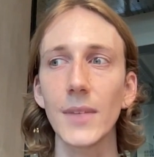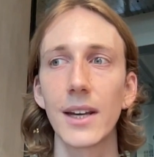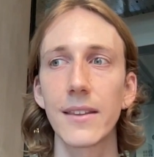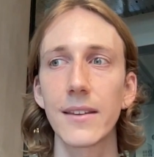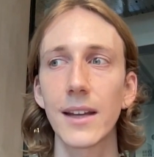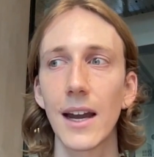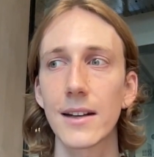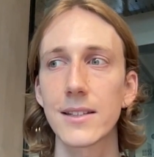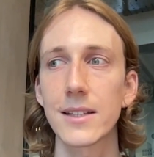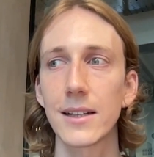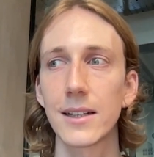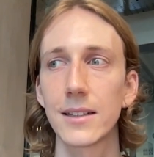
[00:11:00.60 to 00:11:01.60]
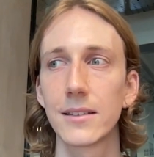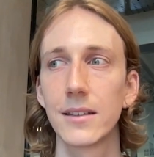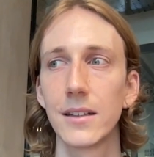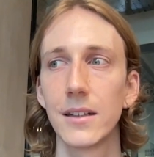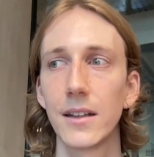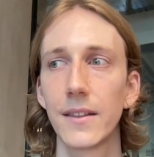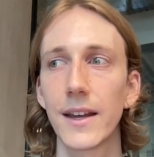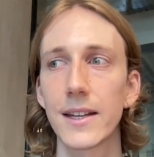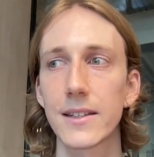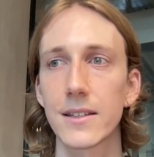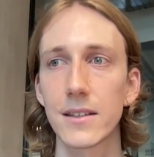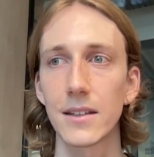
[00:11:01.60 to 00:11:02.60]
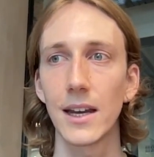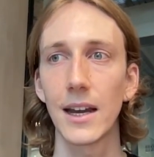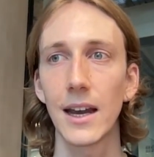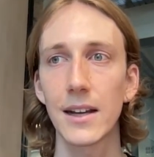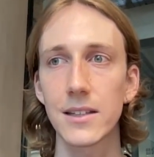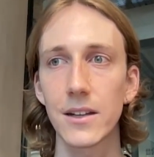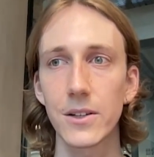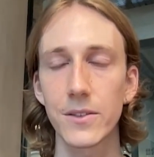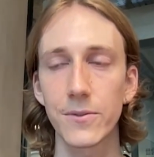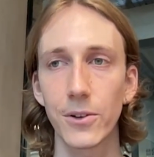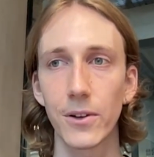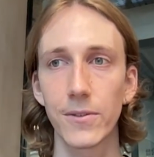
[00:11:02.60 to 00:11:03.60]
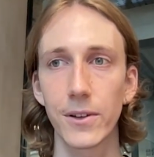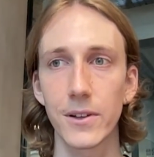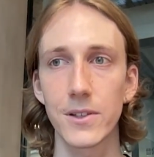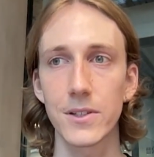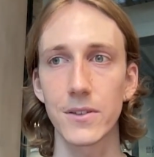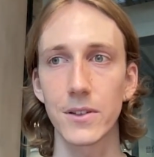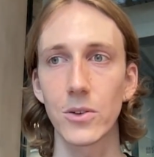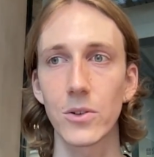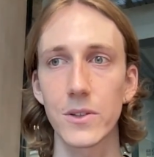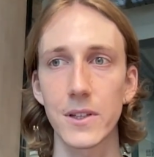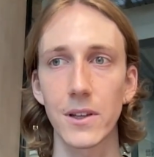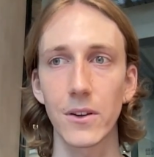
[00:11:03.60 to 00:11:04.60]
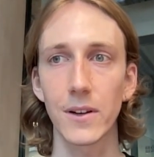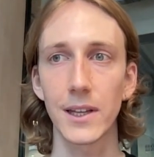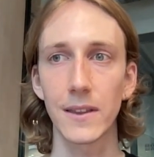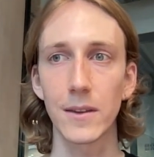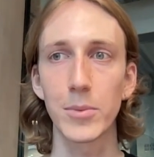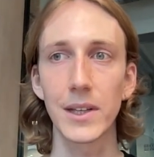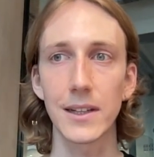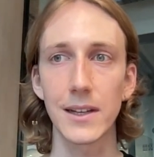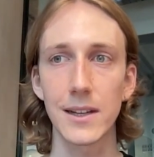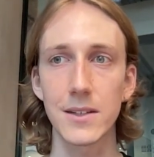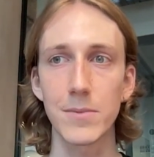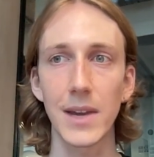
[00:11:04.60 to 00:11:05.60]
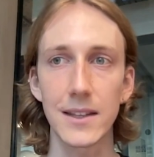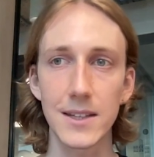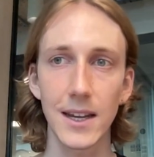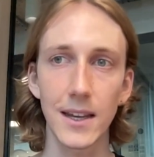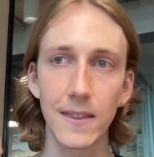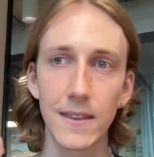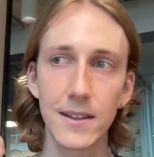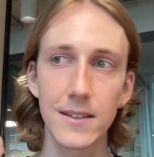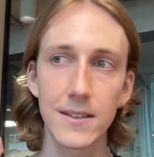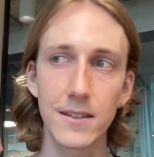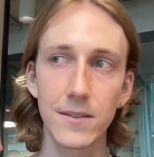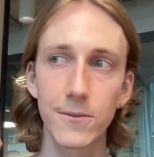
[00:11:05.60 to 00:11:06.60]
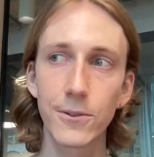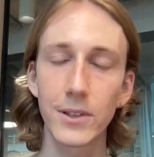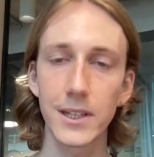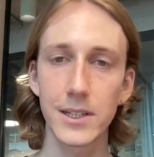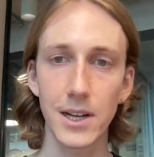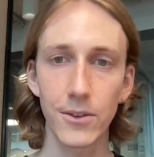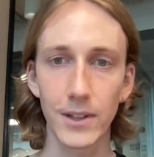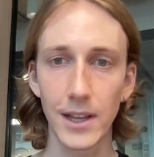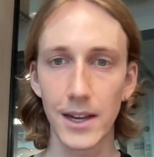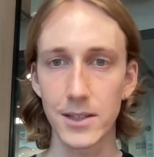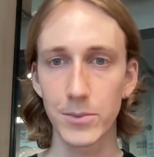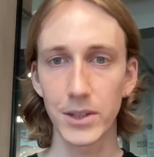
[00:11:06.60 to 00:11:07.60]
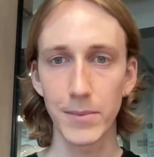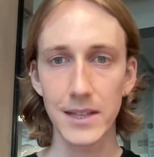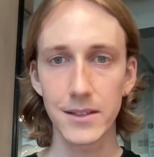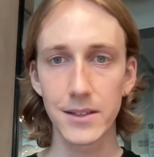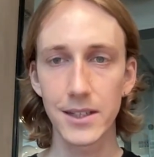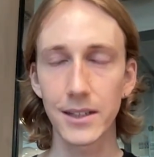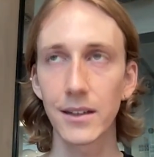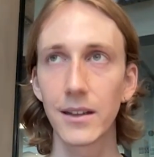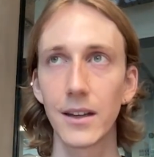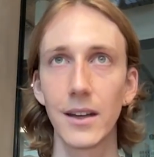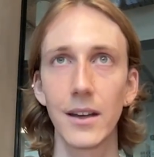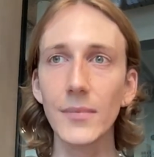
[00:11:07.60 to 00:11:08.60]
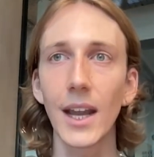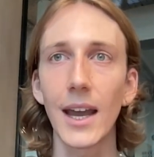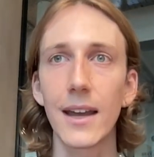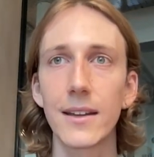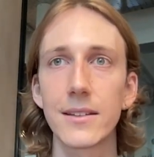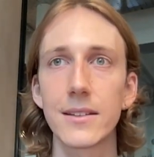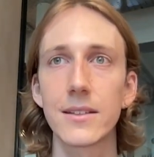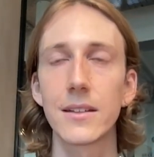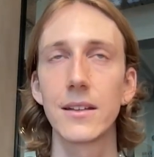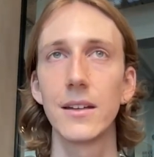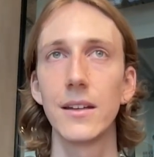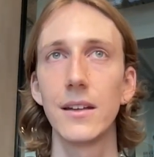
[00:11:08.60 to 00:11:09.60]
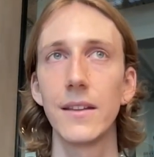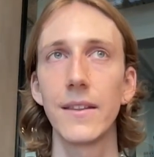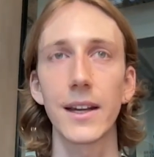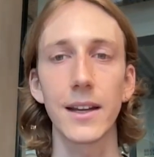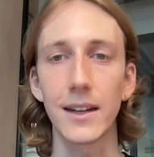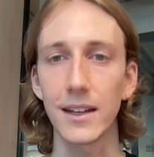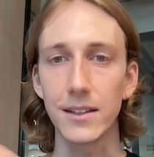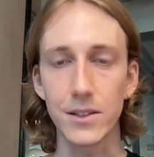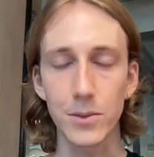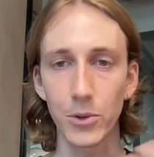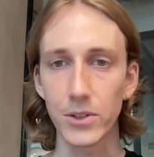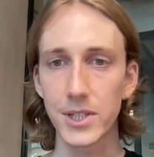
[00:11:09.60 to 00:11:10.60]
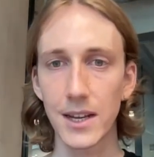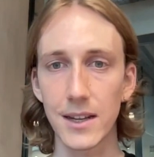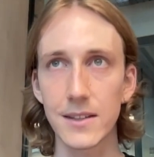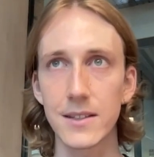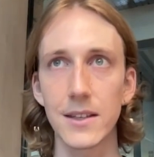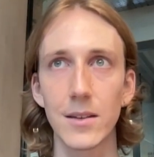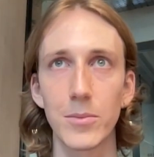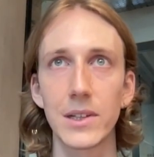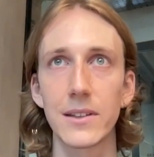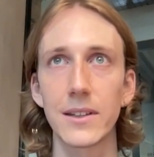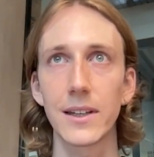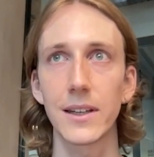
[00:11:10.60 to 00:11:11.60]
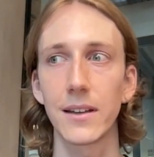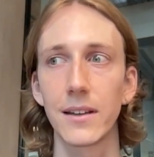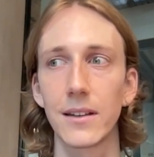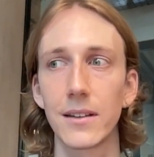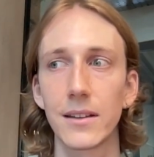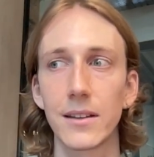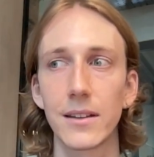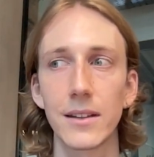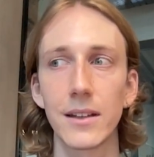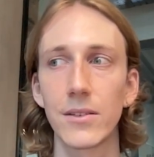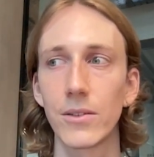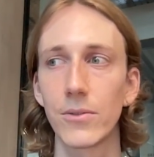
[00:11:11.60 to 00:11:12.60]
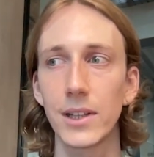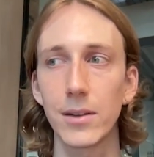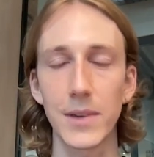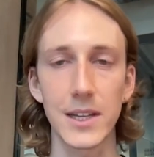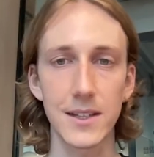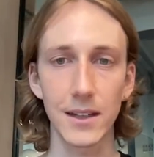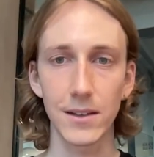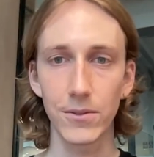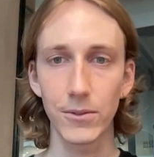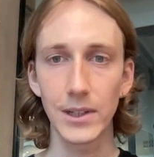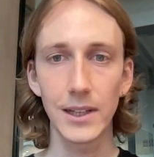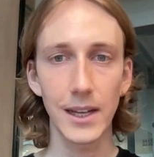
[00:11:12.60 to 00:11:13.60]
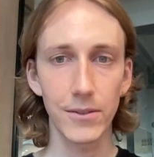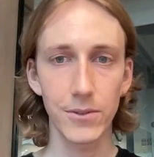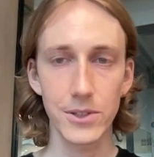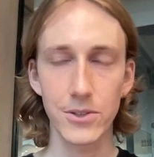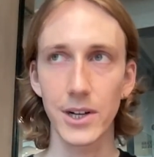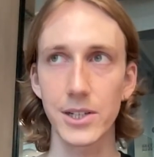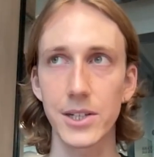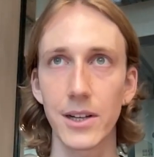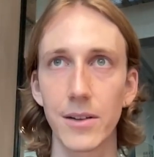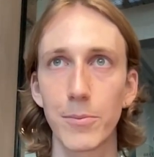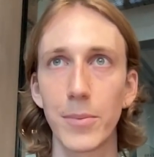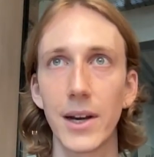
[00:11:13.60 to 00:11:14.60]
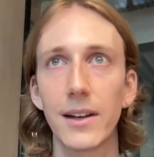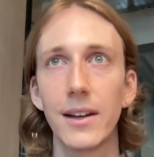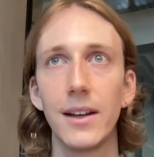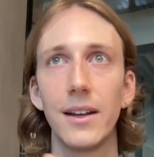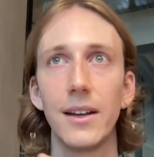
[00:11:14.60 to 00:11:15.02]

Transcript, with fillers: I think Axelar, Axelar is focused on the core security and the ability to maintain this fully generalizable messaging. And they're connecting to more chains. They're building really amazing relay infrastructure, but